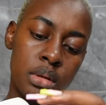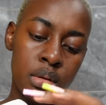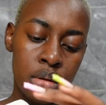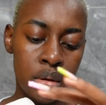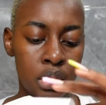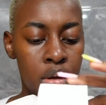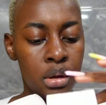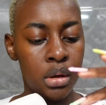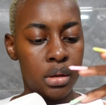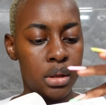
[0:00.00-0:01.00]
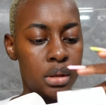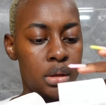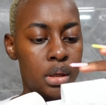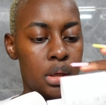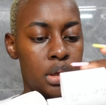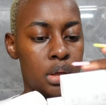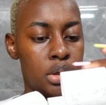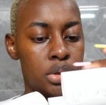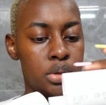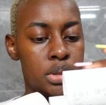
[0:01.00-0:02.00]
I think ni
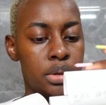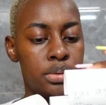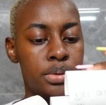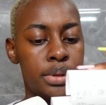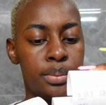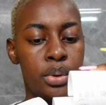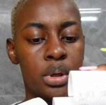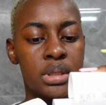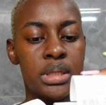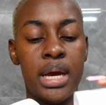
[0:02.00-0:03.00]
hii jewelry box.